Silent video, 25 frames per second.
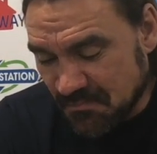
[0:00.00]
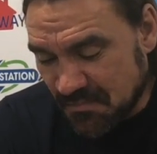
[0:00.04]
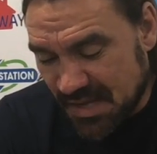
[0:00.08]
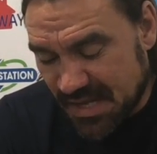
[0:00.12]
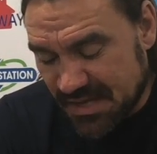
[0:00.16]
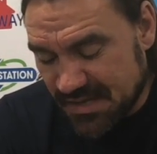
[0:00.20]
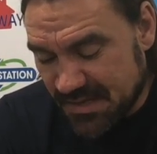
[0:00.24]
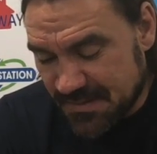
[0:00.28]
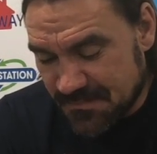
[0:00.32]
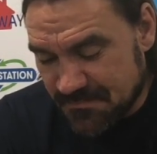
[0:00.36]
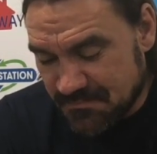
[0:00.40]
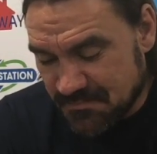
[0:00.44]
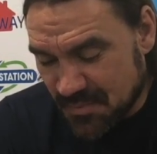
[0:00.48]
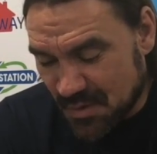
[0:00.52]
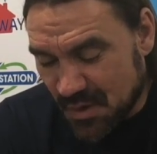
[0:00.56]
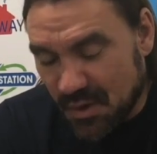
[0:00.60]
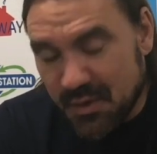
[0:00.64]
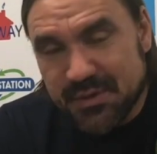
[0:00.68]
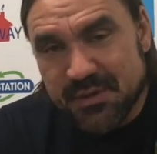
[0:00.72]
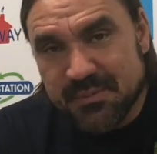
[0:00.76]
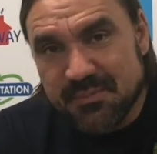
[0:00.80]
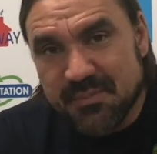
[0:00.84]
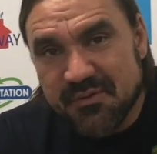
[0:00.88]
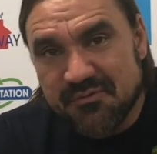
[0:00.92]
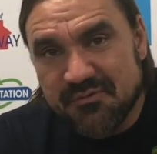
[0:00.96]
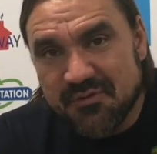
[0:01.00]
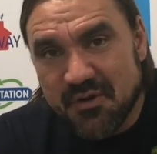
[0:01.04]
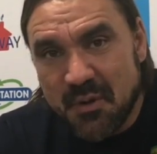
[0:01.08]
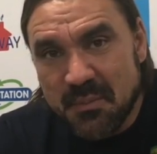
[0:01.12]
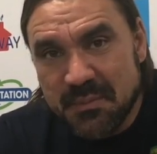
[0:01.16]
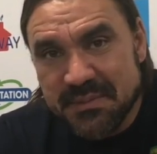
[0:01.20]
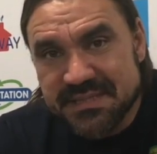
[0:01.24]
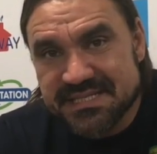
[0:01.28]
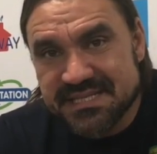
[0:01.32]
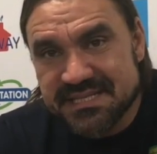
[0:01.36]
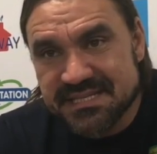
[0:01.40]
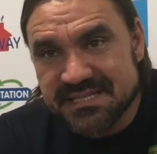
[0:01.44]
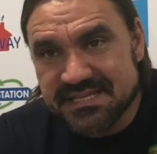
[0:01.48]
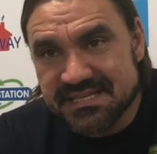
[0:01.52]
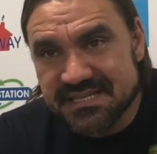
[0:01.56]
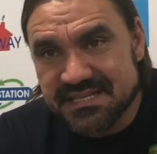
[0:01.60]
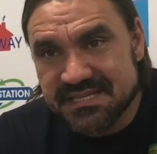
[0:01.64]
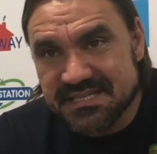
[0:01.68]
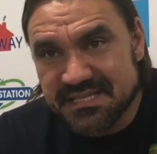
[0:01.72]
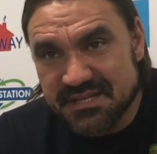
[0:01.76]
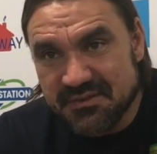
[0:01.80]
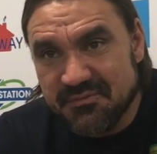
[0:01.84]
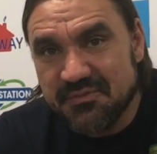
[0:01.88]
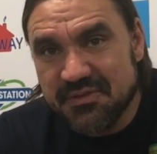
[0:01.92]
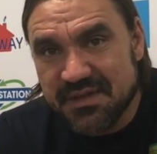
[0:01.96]
the performance,
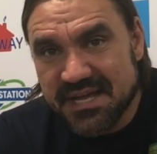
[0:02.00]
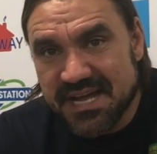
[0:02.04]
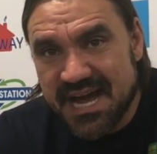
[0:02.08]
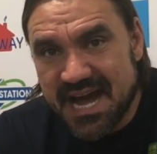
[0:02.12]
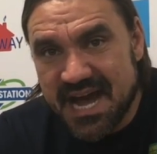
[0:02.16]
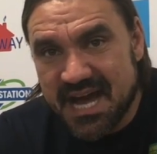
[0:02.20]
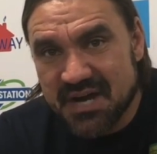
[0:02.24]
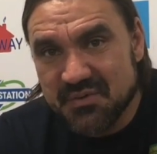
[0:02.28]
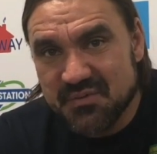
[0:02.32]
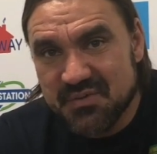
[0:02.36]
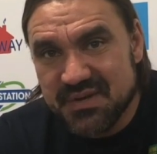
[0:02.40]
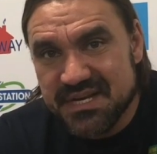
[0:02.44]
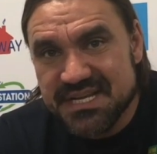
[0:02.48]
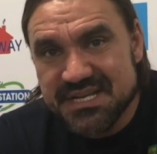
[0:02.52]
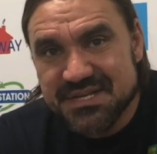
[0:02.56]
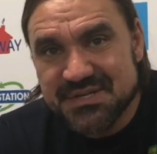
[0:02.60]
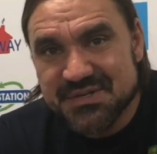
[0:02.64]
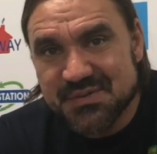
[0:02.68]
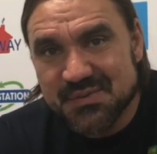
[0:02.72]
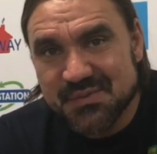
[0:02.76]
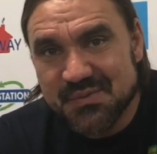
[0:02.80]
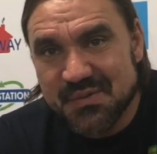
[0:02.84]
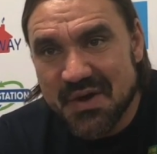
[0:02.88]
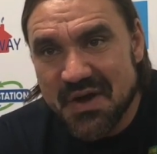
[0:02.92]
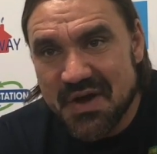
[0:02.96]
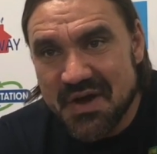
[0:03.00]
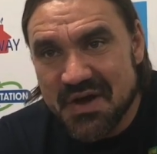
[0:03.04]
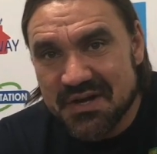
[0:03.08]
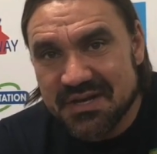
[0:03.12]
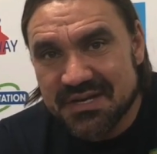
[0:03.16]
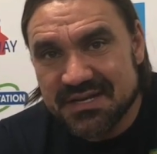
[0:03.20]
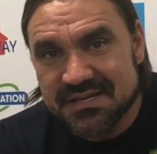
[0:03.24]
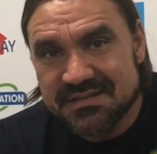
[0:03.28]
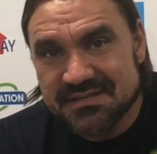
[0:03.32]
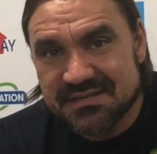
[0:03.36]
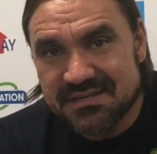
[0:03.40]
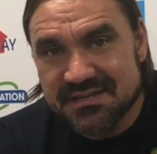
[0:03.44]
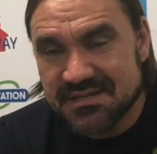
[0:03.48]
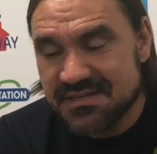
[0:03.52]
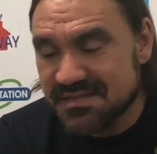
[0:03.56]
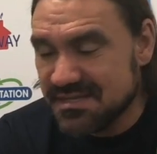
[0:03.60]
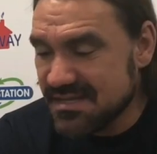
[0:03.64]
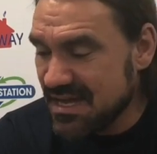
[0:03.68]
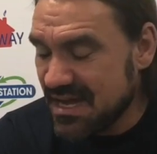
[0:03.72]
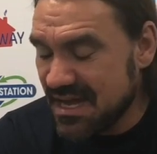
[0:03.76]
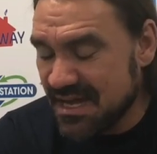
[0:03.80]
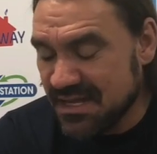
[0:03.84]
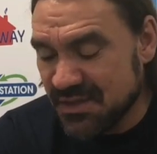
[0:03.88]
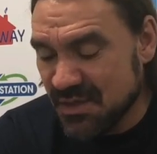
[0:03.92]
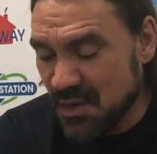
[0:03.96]
and if they are greedy to work, and
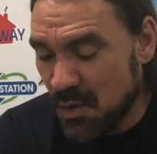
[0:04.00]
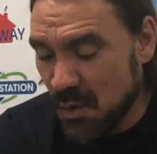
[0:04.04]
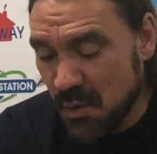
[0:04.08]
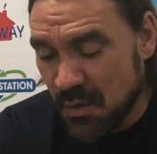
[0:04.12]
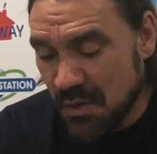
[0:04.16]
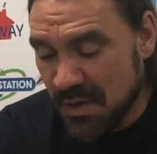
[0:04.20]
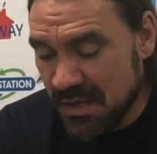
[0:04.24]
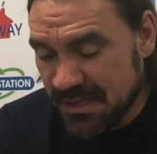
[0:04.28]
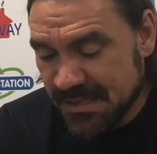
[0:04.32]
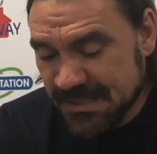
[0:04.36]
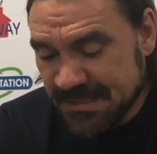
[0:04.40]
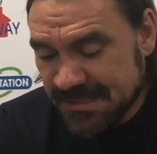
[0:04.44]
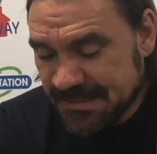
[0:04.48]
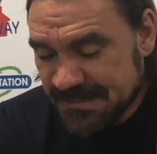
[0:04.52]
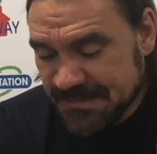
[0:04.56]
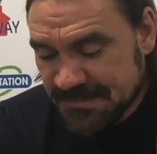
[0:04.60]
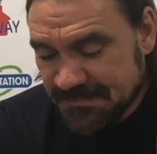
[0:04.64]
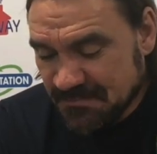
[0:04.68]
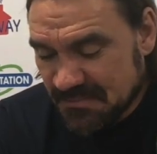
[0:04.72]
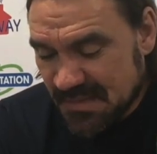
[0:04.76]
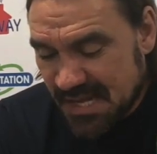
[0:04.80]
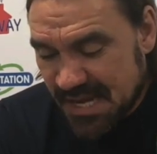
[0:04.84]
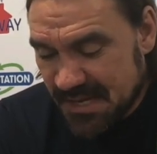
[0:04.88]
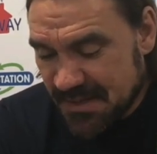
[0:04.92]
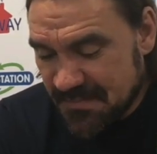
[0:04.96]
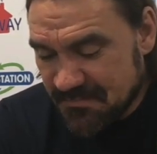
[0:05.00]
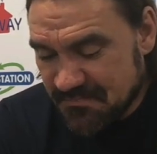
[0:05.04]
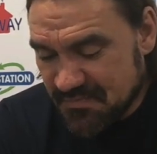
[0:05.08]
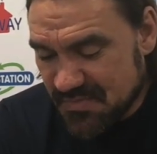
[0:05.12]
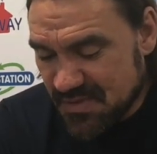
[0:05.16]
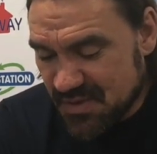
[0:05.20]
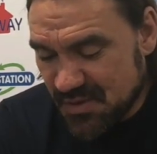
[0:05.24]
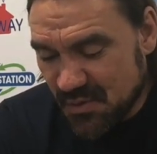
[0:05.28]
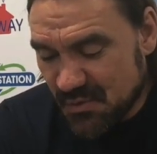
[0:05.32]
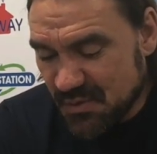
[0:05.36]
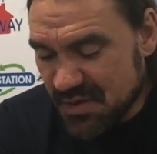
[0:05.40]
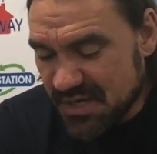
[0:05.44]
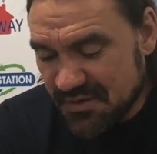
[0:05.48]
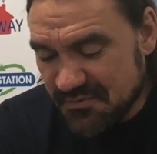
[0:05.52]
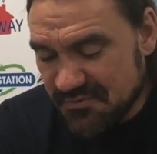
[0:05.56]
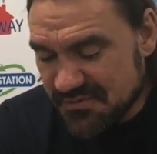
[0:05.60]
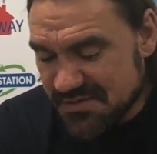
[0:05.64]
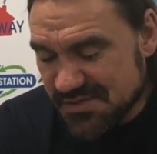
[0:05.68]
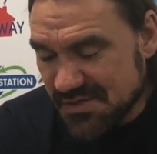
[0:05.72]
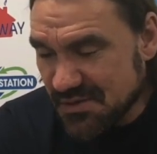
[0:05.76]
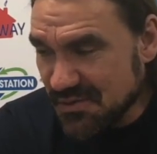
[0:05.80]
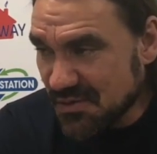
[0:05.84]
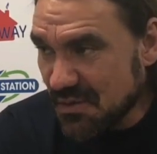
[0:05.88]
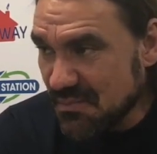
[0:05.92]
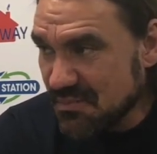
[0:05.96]
there are no gifts
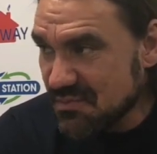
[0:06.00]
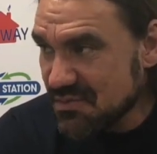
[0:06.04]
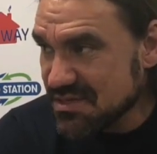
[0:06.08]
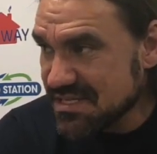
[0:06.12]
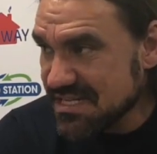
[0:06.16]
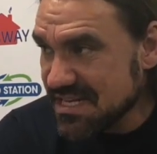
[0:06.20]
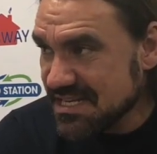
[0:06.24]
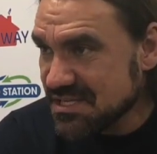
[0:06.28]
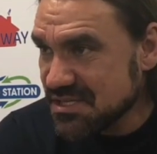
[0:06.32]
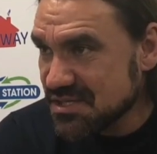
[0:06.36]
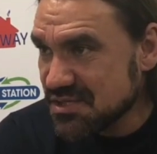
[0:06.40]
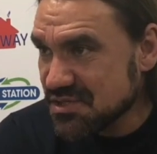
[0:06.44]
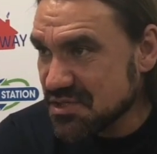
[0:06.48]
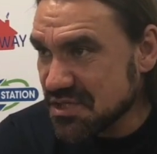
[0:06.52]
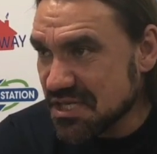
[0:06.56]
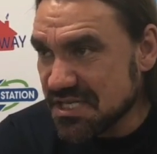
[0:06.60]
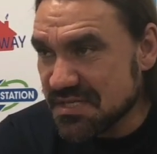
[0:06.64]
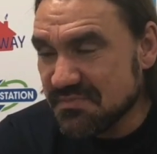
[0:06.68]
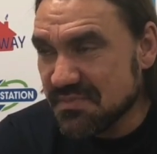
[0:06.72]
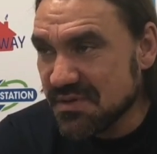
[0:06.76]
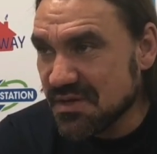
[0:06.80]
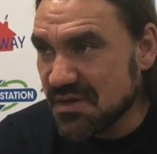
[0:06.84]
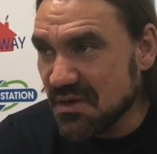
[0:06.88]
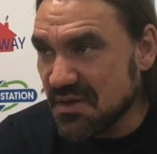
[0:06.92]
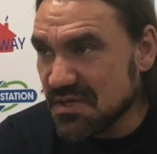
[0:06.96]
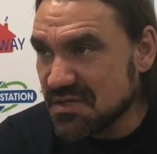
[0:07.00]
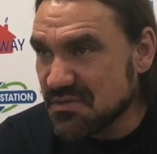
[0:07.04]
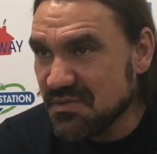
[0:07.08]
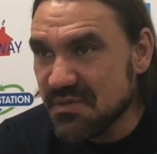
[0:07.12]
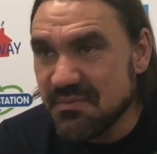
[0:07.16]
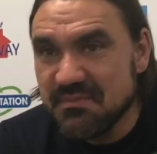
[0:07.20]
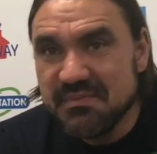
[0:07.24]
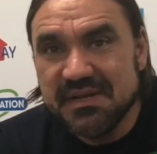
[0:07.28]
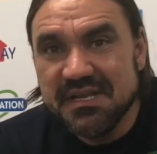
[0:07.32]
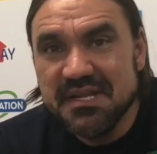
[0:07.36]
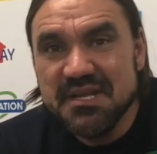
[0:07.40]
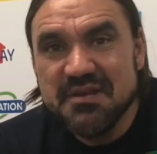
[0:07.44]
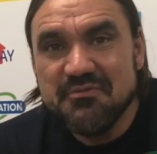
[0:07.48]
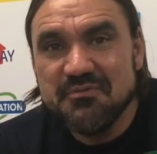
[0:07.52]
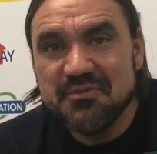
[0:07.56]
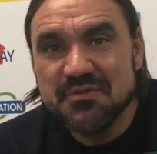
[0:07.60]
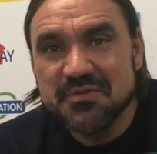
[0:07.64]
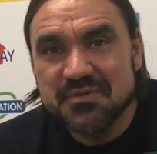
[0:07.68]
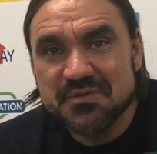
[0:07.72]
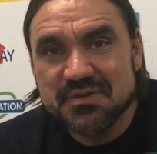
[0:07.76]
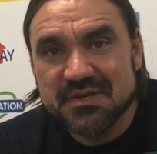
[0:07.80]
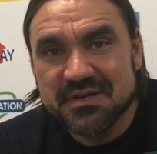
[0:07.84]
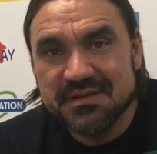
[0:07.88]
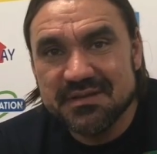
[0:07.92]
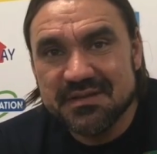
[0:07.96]
or no presents just because we believe
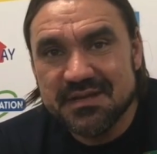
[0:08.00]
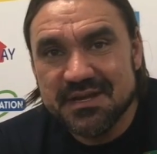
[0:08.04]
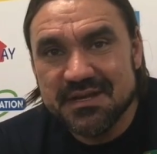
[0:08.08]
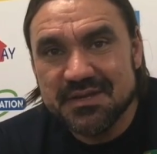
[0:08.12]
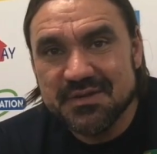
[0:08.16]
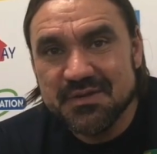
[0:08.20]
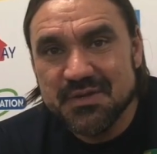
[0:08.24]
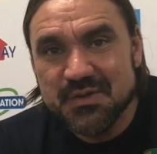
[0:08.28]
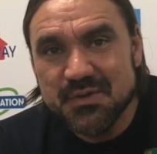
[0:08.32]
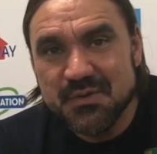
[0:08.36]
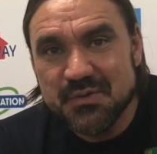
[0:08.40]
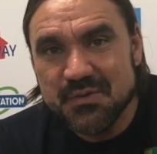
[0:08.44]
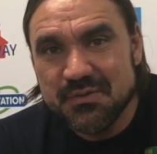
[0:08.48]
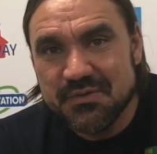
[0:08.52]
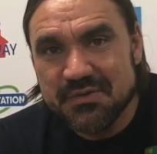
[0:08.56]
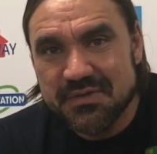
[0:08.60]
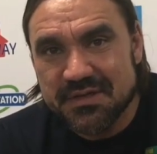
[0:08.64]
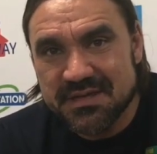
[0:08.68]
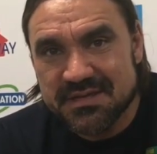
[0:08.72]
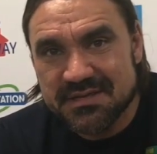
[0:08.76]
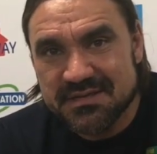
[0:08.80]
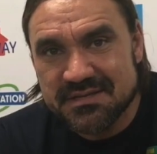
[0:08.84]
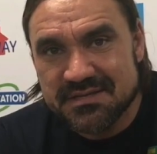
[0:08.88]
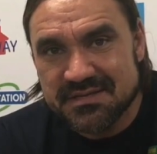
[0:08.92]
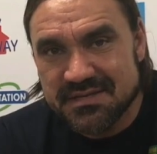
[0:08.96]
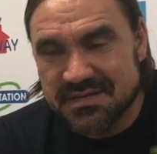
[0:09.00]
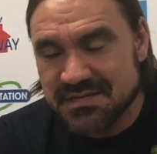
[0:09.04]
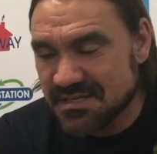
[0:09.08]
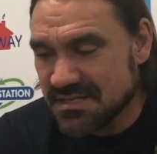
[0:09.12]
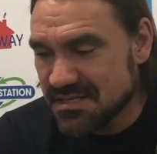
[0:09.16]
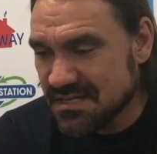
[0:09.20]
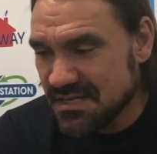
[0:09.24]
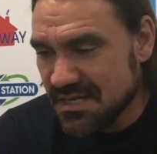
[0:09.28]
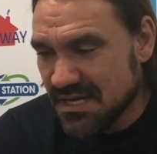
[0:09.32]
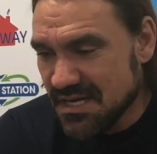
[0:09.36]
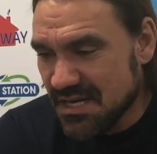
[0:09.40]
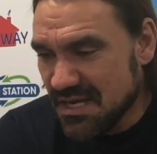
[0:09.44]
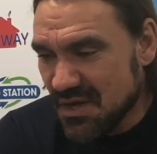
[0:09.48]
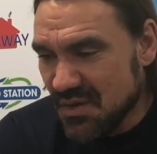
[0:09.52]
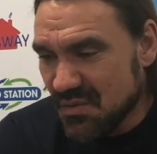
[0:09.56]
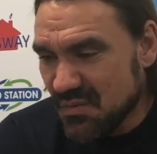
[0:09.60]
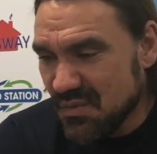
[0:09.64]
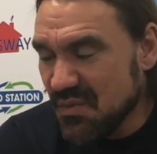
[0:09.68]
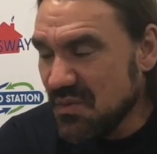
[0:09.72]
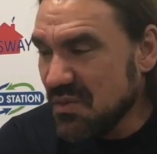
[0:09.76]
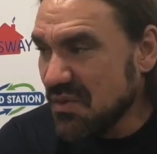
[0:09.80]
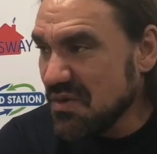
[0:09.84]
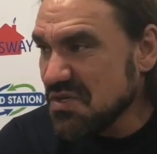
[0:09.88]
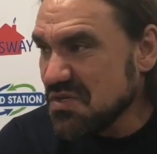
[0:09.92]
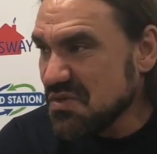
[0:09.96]
in youth and we
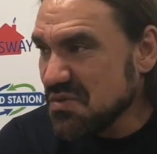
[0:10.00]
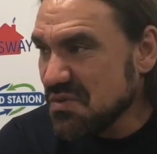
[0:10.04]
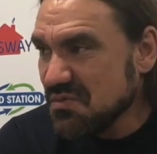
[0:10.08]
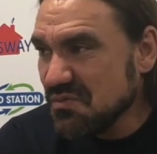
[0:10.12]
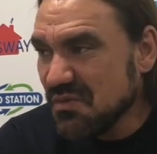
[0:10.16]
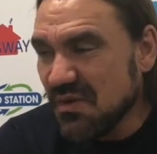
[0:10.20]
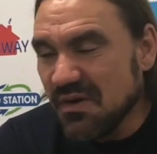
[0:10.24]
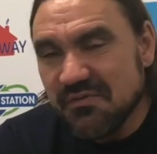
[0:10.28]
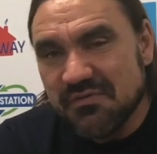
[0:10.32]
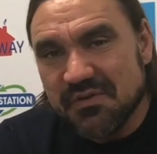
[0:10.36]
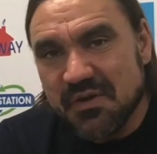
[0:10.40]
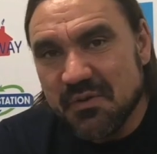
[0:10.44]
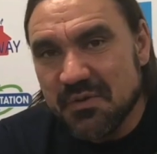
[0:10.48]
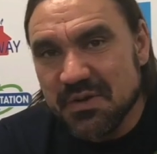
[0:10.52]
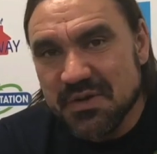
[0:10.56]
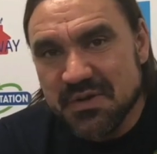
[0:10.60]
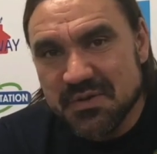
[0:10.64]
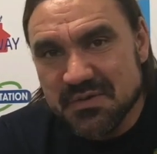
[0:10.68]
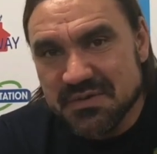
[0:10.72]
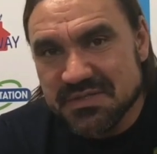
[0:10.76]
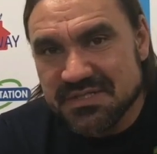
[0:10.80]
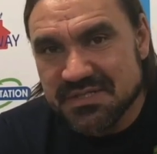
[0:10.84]
want to involve our youth.